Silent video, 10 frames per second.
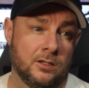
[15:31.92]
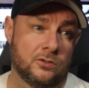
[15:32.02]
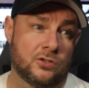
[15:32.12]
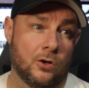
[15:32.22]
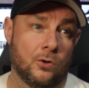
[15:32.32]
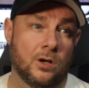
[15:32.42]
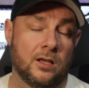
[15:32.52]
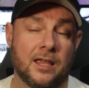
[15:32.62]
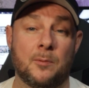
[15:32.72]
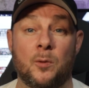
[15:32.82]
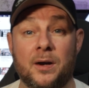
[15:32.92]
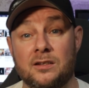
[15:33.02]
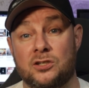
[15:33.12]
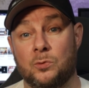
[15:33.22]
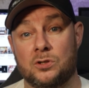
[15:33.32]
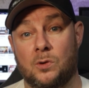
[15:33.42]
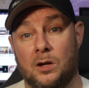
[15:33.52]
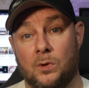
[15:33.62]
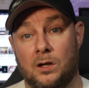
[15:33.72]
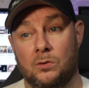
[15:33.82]
So yeah, but apparently she works
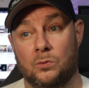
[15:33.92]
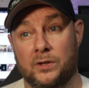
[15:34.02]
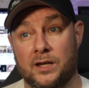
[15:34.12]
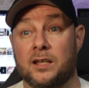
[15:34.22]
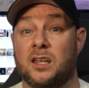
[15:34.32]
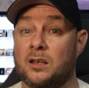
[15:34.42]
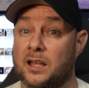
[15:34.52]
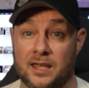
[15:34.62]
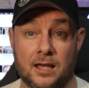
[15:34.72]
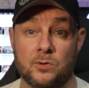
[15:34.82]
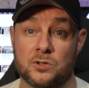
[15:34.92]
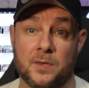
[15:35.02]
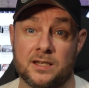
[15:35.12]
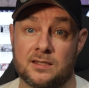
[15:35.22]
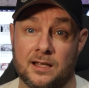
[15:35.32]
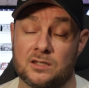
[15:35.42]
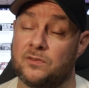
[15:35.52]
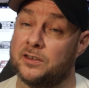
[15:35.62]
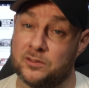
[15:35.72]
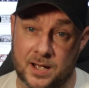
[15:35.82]
quite well with Anakin again, which makes sense,
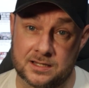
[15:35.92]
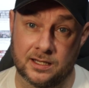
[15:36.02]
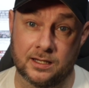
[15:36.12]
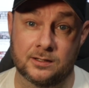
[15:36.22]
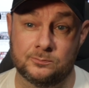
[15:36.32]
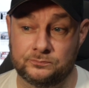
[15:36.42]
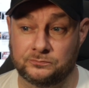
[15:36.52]
very thematic.